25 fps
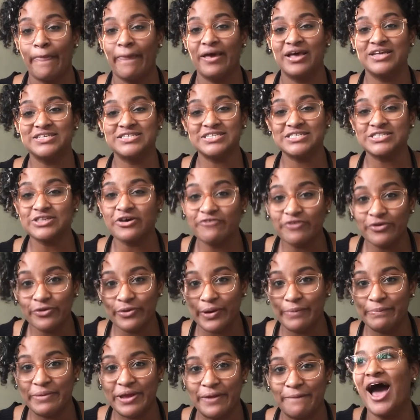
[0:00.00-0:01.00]
it's just
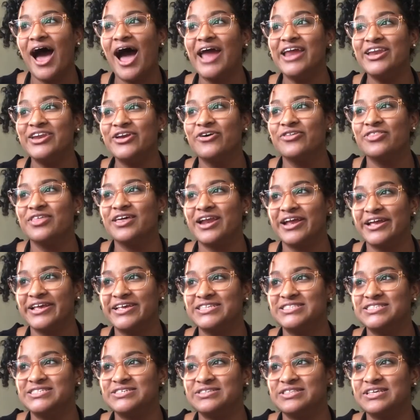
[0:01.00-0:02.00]
overwhelming. I know that I
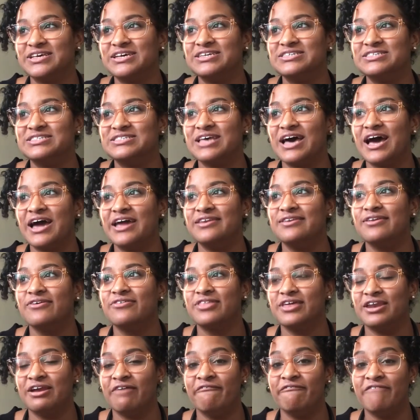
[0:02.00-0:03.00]
can do this. I know
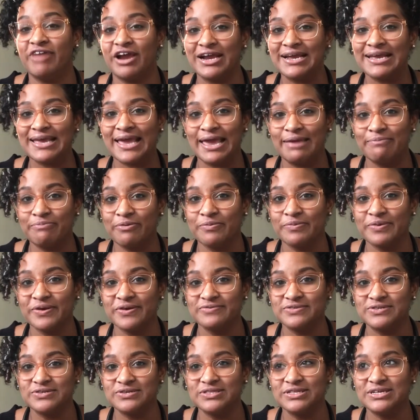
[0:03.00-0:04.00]
that I'm very capable
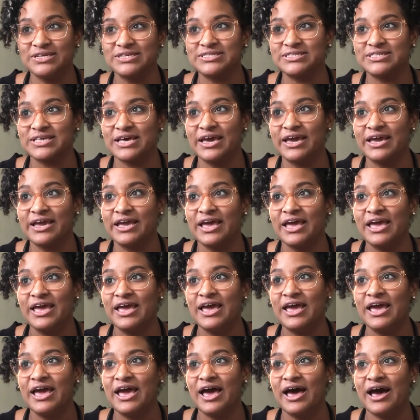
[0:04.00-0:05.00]
of doing this. Like,
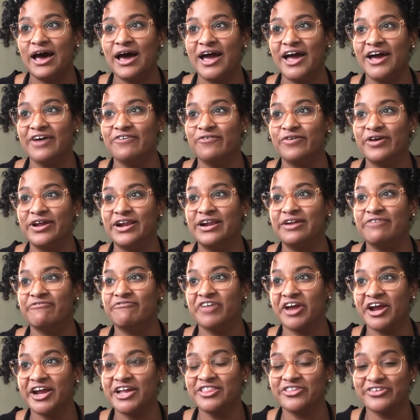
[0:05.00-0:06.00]
I have waited a
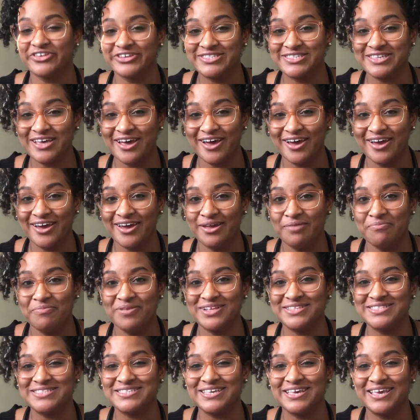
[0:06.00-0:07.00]
very long
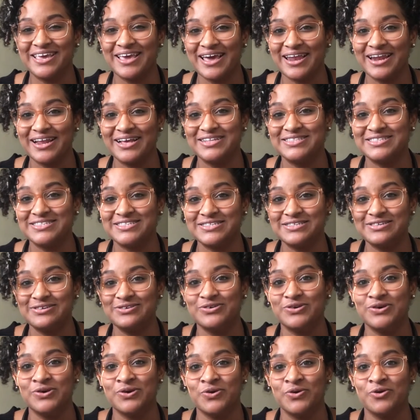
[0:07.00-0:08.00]
time to get
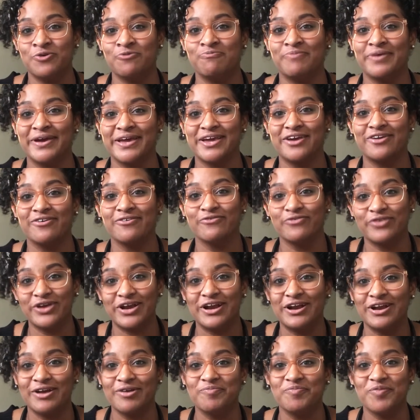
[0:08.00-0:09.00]
into my
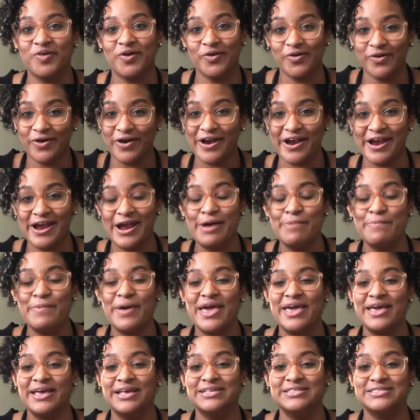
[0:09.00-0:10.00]
career program,
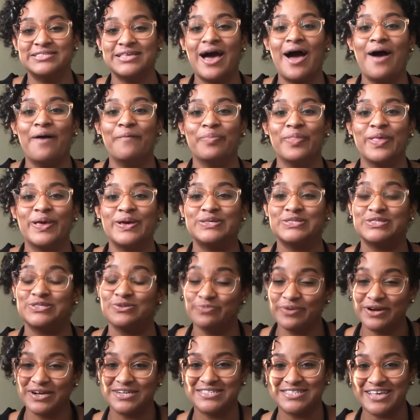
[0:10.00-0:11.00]
and I'm like
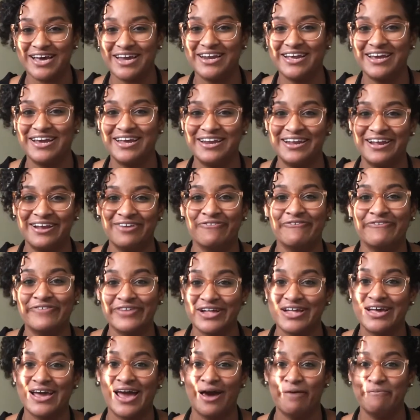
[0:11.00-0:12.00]
super excited and
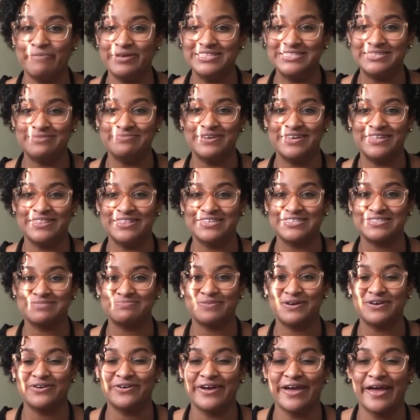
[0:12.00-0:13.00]
really happy to be in this
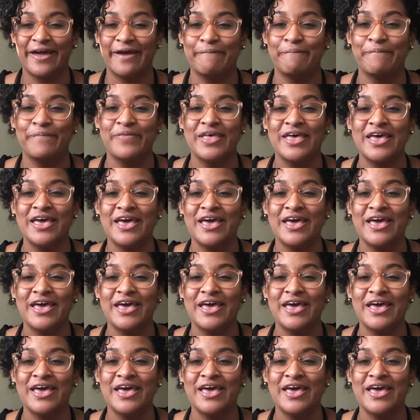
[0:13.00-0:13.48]
program.